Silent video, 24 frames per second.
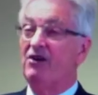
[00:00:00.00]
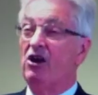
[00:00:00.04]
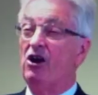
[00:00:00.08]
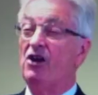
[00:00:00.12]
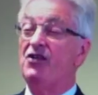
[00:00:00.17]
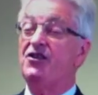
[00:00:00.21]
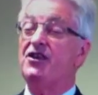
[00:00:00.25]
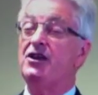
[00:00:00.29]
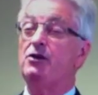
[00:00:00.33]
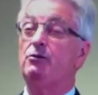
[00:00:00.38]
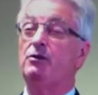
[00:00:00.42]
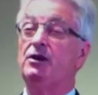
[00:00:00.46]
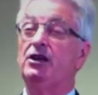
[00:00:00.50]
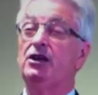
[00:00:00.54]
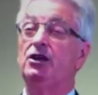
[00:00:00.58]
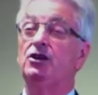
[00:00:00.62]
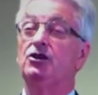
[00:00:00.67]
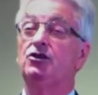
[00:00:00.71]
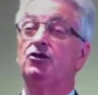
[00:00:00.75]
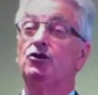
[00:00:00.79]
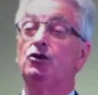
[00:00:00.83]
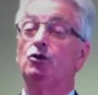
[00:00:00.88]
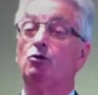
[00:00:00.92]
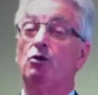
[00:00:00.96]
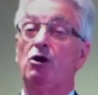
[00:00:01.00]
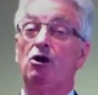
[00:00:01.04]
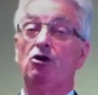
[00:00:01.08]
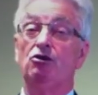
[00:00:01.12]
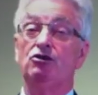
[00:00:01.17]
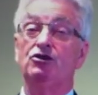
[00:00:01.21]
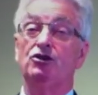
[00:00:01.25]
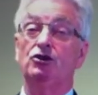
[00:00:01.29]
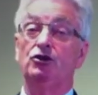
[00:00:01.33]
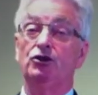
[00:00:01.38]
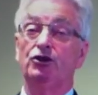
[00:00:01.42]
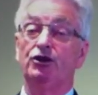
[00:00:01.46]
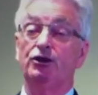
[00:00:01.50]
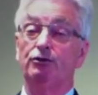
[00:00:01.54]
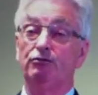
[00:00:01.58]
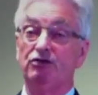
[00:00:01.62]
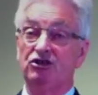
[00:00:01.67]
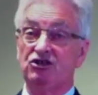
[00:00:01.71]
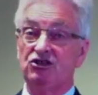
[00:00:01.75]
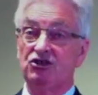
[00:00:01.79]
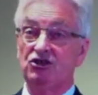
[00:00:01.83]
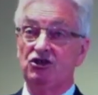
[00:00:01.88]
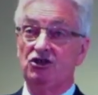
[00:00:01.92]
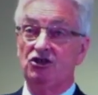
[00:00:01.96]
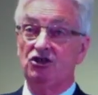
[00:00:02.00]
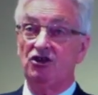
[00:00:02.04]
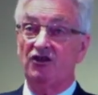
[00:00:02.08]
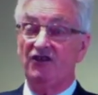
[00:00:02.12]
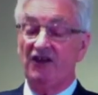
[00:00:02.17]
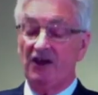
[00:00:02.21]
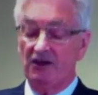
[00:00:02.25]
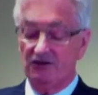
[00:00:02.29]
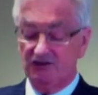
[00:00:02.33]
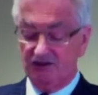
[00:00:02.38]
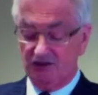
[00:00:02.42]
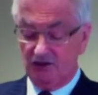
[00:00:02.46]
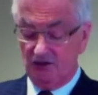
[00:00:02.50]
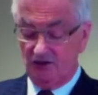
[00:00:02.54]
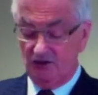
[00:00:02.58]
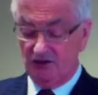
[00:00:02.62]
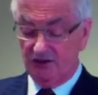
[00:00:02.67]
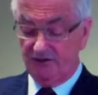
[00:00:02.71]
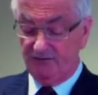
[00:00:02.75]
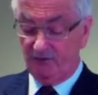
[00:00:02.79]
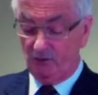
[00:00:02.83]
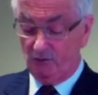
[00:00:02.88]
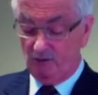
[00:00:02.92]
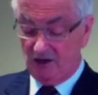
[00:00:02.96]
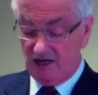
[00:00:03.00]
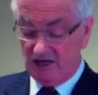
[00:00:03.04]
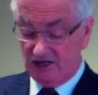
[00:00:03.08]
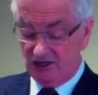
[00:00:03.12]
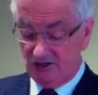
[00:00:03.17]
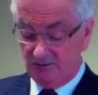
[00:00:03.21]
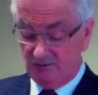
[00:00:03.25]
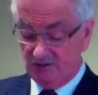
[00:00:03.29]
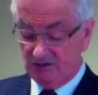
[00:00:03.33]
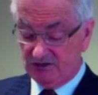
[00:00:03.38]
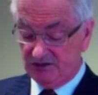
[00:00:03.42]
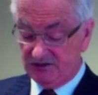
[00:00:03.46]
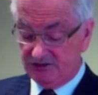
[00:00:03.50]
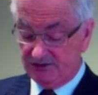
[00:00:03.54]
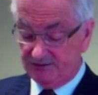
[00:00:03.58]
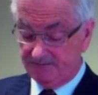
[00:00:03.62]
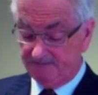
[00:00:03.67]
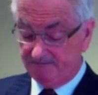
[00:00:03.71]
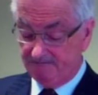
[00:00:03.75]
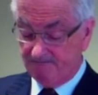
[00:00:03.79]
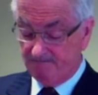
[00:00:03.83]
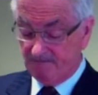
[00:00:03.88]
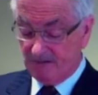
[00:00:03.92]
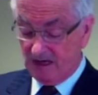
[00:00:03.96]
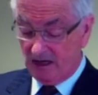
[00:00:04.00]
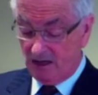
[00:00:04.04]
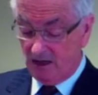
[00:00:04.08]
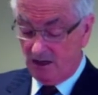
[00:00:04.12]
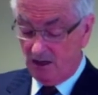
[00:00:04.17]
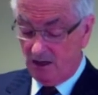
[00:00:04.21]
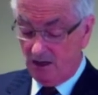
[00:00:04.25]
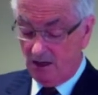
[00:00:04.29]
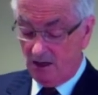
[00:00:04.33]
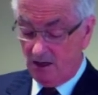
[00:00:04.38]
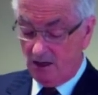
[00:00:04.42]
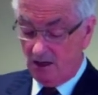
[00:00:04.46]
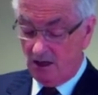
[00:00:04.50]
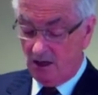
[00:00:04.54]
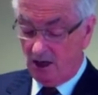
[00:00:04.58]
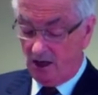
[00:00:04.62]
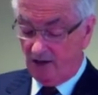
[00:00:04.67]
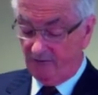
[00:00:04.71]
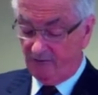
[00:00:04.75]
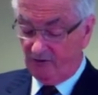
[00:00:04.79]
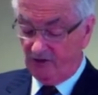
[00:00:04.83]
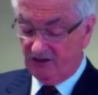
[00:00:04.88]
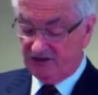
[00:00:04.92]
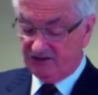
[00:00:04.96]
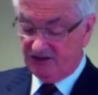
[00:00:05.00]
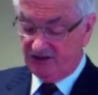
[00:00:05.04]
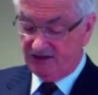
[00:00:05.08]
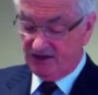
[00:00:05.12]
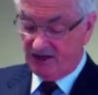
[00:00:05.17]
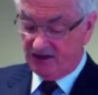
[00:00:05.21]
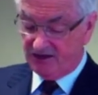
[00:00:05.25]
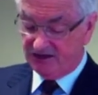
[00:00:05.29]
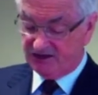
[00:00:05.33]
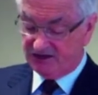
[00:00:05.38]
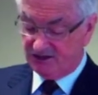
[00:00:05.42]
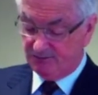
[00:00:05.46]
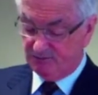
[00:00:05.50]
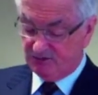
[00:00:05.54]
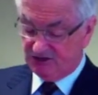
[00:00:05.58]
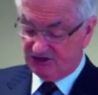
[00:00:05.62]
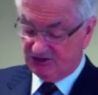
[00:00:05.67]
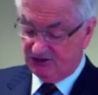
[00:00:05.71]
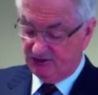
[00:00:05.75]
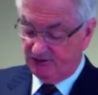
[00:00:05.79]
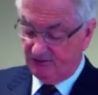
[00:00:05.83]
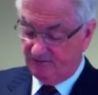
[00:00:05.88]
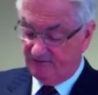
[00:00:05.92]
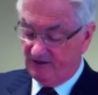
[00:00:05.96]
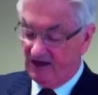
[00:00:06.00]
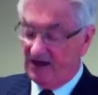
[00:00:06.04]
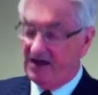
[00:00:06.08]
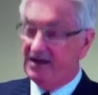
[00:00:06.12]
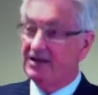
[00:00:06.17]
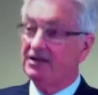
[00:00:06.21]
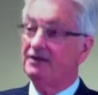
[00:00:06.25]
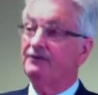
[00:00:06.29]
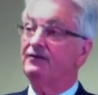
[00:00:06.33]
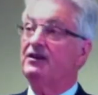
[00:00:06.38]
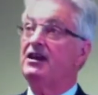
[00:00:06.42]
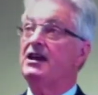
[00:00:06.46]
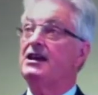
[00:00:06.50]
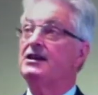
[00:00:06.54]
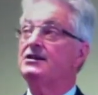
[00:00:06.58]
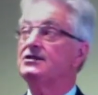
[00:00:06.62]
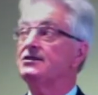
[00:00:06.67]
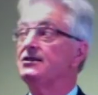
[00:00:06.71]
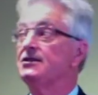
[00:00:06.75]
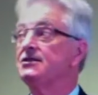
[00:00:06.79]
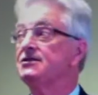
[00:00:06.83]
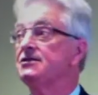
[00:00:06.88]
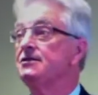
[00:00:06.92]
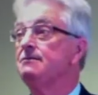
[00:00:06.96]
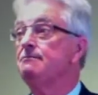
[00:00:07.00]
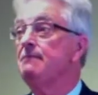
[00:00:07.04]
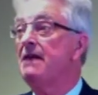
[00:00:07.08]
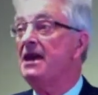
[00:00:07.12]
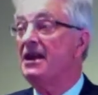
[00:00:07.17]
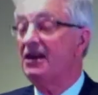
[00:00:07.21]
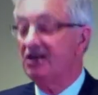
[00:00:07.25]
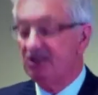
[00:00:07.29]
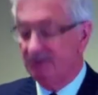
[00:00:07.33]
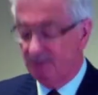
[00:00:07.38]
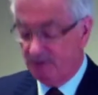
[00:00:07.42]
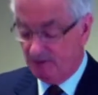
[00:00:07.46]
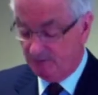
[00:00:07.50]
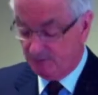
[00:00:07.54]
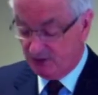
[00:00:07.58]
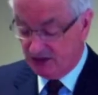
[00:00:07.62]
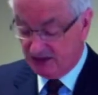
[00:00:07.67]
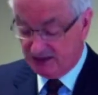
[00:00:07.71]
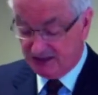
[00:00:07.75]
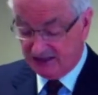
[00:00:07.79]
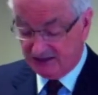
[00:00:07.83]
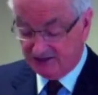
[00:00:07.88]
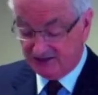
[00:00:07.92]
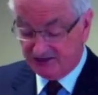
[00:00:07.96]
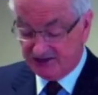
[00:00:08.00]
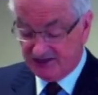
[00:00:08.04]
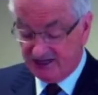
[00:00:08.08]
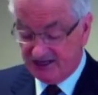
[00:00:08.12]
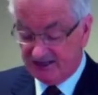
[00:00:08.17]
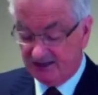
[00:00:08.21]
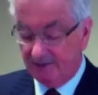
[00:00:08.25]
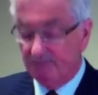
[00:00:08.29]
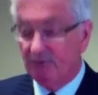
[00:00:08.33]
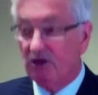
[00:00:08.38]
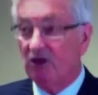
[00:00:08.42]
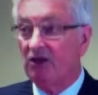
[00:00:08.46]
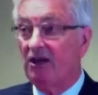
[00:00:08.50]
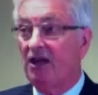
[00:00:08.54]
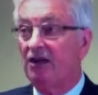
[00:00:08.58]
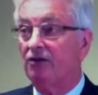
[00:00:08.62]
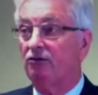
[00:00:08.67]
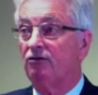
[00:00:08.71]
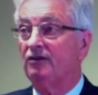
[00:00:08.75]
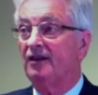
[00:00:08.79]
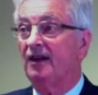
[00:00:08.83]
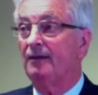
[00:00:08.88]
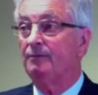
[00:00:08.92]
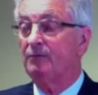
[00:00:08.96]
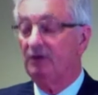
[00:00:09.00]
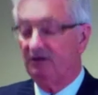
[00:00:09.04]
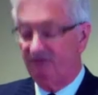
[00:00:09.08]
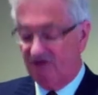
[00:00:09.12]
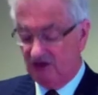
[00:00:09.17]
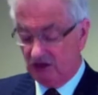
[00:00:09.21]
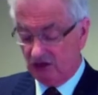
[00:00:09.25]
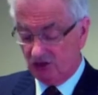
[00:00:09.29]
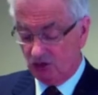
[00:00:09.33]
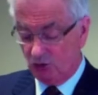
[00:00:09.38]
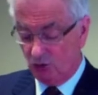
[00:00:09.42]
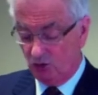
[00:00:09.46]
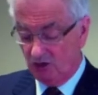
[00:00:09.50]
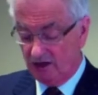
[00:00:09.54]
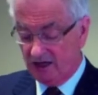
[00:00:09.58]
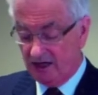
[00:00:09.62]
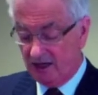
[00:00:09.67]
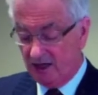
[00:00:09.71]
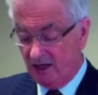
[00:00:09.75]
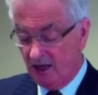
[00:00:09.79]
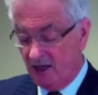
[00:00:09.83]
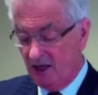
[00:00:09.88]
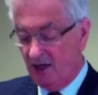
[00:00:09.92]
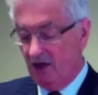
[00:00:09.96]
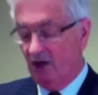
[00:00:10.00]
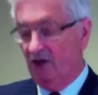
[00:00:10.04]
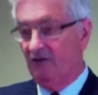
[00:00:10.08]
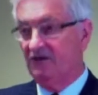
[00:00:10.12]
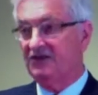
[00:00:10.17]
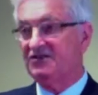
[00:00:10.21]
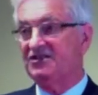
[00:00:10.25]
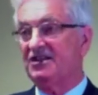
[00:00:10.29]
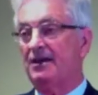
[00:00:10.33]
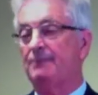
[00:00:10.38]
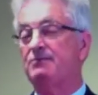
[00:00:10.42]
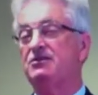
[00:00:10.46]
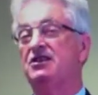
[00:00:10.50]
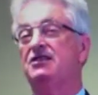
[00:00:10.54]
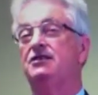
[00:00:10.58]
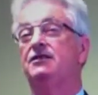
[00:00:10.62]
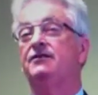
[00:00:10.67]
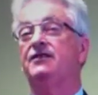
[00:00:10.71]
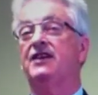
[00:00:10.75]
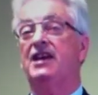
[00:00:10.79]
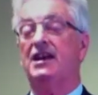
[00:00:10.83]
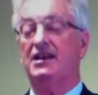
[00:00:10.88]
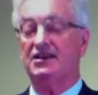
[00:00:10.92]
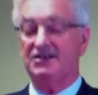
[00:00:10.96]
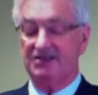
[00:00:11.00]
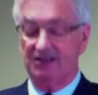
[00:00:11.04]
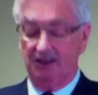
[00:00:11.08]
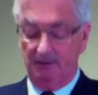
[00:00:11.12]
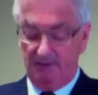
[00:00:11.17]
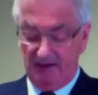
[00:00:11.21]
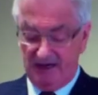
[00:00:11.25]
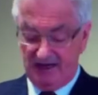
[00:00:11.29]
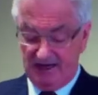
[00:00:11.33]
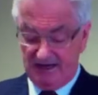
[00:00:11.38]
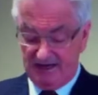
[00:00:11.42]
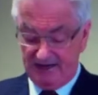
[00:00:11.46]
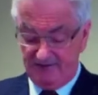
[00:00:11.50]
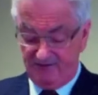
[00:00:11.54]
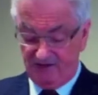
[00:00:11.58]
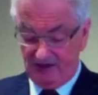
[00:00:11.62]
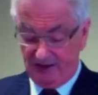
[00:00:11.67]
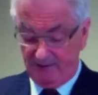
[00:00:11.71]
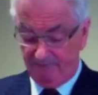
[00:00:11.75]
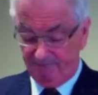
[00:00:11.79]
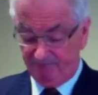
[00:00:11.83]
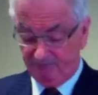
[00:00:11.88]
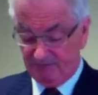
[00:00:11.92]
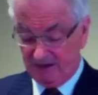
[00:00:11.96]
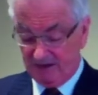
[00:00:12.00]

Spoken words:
I think we could do well to look at a return to those kind of arrangements. I've recently noticed some surveying of councillors and management being undertaken by Local Government Victoria on the subject of councillor behaviour.